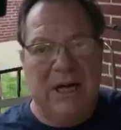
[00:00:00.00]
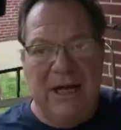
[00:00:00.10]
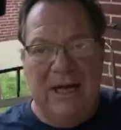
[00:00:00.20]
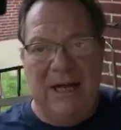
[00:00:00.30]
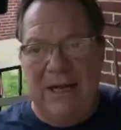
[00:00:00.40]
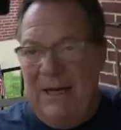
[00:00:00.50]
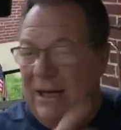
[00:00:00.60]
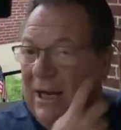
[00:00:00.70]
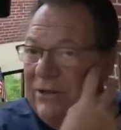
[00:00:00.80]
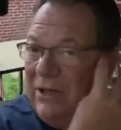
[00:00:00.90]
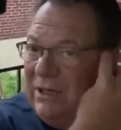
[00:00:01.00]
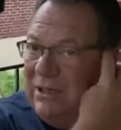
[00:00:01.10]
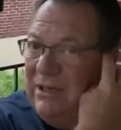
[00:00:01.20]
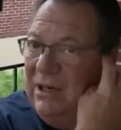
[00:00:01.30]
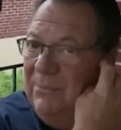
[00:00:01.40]
and nothing
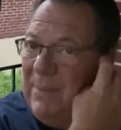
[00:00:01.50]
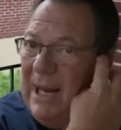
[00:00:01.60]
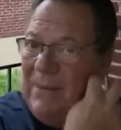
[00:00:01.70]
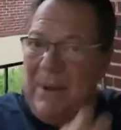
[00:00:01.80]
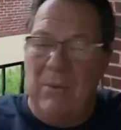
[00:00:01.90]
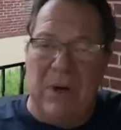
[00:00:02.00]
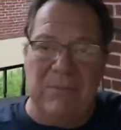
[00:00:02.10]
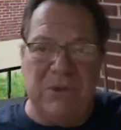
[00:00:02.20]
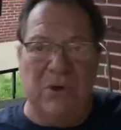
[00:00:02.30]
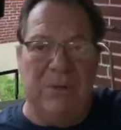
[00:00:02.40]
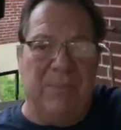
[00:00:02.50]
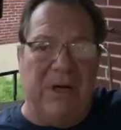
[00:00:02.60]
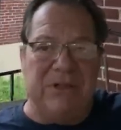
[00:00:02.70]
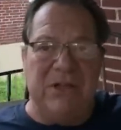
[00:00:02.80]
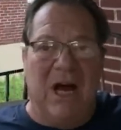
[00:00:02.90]
bad about what I'm doing, but
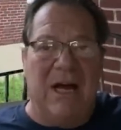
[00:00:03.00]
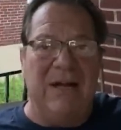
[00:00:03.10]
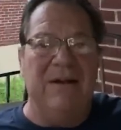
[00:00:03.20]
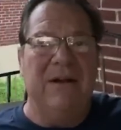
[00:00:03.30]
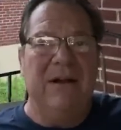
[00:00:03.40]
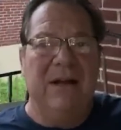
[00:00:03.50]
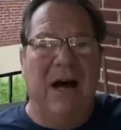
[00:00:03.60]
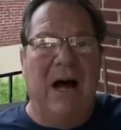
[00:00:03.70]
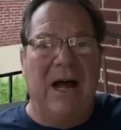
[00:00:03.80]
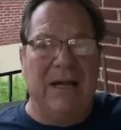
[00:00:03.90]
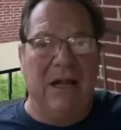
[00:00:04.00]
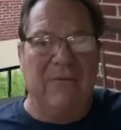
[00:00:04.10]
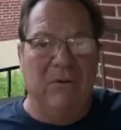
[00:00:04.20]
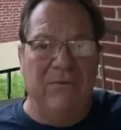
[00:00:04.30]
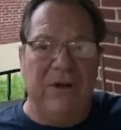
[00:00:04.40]
it's not high
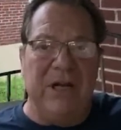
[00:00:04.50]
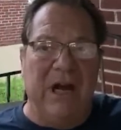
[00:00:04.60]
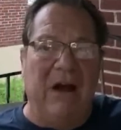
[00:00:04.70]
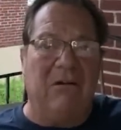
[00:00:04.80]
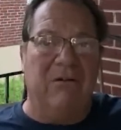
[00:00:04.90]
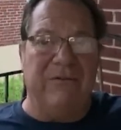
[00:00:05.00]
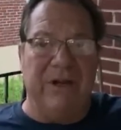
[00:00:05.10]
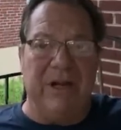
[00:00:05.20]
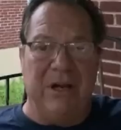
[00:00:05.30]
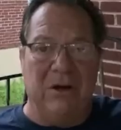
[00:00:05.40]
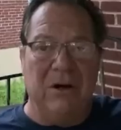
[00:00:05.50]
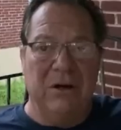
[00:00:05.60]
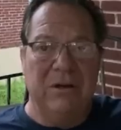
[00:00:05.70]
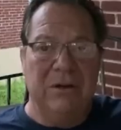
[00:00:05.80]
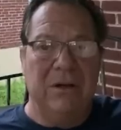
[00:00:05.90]
level videography here,
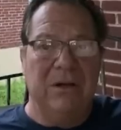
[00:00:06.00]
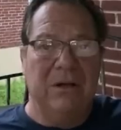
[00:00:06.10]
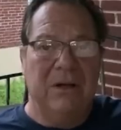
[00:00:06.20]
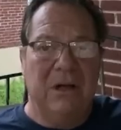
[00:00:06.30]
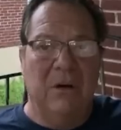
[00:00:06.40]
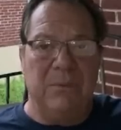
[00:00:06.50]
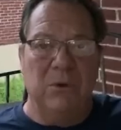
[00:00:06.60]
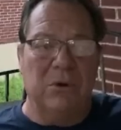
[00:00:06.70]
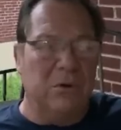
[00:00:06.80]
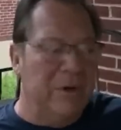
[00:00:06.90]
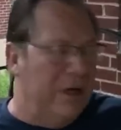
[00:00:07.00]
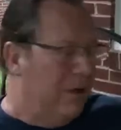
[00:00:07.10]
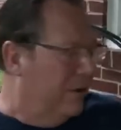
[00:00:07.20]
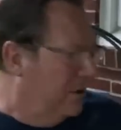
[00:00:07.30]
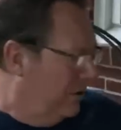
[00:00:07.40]
hope you'll agree.
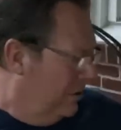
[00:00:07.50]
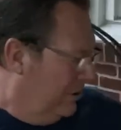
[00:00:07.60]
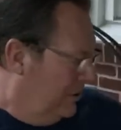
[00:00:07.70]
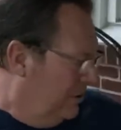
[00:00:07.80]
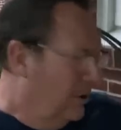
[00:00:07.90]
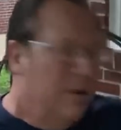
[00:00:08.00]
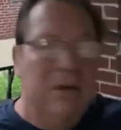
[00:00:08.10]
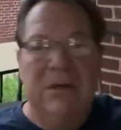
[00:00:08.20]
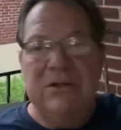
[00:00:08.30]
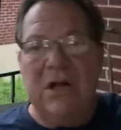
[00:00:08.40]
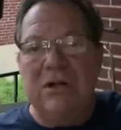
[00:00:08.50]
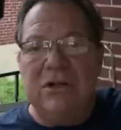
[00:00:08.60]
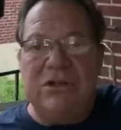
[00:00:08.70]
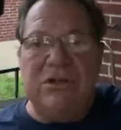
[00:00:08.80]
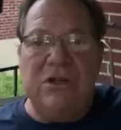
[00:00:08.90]
So I'll
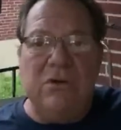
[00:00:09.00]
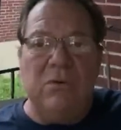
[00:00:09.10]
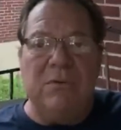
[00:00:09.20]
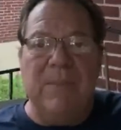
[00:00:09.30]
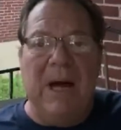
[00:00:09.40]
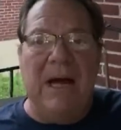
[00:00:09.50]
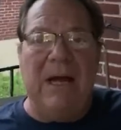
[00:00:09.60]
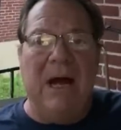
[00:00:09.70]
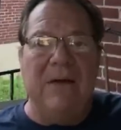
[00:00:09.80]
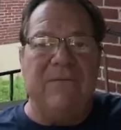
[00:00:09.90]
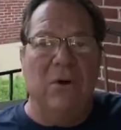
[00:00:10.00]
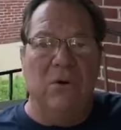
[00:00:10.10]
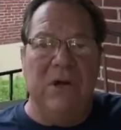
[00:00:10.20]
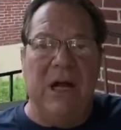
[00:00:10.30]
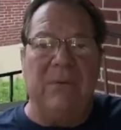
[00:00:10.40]
just shoot with my
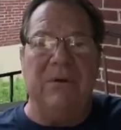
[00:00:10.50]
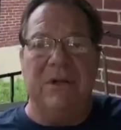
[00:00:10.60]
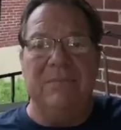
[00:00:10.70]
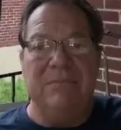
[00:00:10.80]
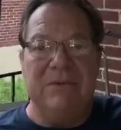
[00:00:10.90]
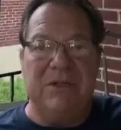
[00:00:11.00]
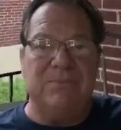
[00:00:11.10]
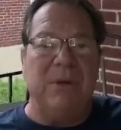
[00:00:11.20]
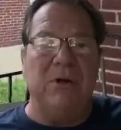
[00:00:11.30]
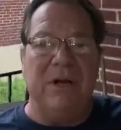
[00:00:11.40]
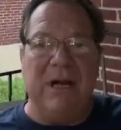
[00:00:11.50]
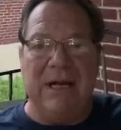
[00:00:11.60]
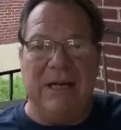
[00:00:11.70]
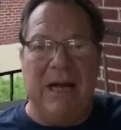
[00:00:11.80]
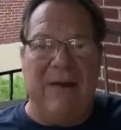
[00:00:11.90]
iPhone, heck with it, just period. I
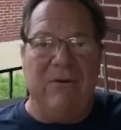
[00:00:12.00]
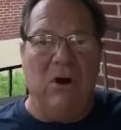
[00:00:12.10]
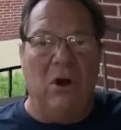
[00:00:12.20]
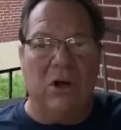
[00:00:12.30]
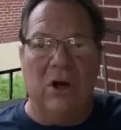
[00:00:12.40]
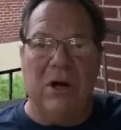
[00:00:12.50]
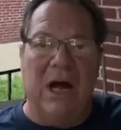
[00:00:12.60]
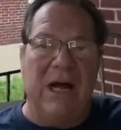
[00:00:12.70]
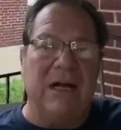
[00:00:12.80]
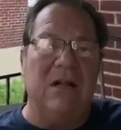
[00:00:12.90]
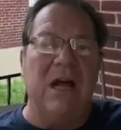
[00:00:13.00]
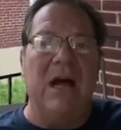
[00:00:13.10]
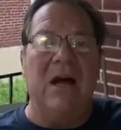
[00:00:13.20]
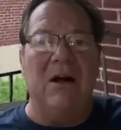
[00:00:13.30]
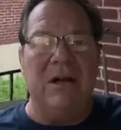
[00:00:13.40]
can have it all go to
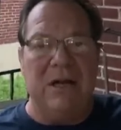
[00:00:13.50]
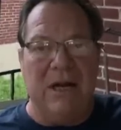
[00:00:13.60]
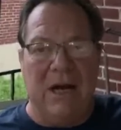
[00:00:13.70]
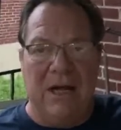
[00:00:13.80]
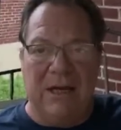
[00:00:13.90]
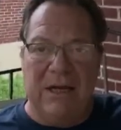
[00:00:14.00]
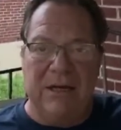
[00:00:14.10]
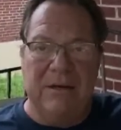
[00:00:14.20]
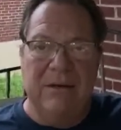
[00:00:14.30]
iCloud, and then I can